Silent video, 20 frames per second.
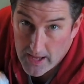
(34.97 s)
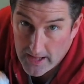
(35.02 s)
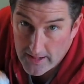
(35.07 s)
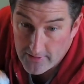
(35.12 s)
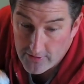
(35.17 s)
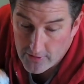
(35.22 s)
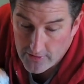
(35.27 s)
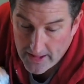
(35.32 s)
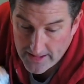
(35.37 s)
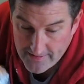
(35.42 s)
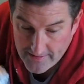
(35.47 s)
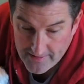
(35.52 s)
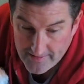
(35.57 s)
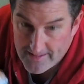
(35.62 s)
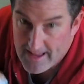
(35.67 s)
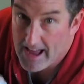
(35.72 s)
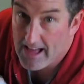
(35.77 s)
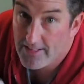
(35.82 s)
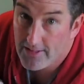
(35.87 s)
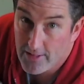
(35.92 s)
And so that's
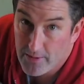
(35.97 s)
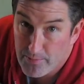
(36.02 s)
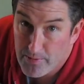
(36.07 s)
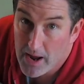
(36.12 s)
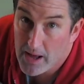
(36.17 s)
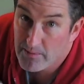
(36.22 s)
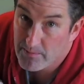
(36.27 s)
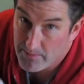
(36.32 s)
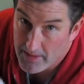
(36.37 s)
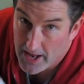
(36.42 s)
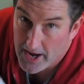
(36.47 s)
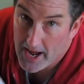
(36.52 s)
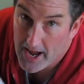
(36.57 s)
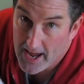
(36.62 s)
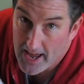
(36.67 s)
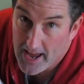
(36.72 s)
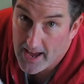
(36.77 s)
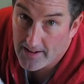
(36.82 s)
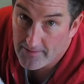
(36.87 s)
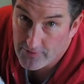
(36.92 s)
exactly the problem that
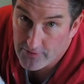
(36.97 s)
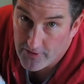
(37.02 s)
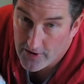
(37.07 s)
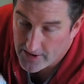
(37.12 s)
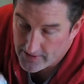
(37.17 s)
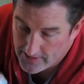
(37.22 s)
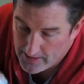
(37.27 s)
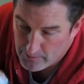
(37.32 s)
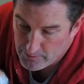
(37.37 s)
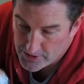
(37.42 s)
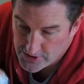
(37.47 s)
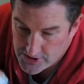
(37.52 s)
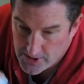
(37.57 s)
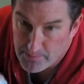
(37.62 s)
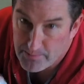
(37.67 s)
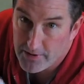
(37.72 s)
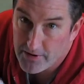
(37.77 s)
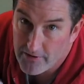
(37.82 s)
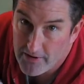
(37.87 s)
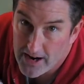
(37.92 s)
I had, right? They were
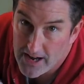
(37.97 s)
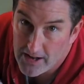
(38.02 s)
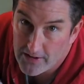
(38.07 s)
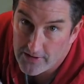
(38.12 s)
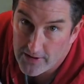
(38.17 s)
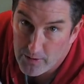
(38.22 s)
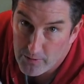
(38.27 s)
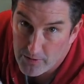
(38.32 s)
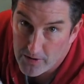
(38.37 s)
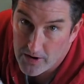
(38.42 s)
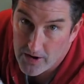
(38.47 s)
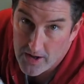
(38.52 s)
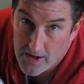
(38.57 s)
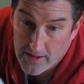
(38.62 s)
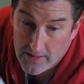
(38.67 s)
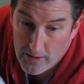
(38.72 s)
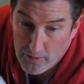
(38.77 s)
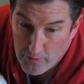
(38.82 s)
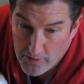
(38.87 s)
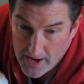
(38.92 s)
jumping around, they were
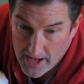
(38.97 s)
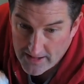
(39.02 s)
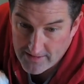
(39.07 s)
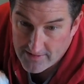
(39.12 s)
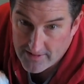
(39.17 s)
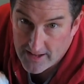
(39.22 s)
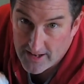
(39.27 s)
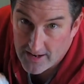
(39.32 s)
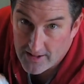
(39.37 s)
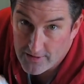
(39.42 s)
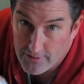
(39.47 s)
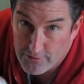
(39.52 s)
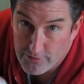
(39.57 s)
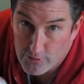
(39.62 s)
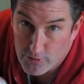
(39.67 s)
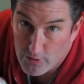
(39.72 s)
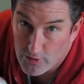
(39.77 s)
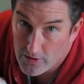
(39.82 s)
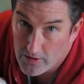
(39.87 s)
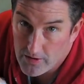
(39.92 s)
not staying on the
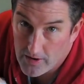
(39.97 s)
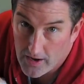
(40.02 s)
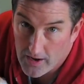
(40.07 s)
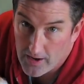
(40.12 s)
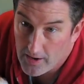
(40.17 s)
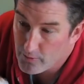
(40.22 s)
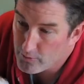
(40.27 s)
floor.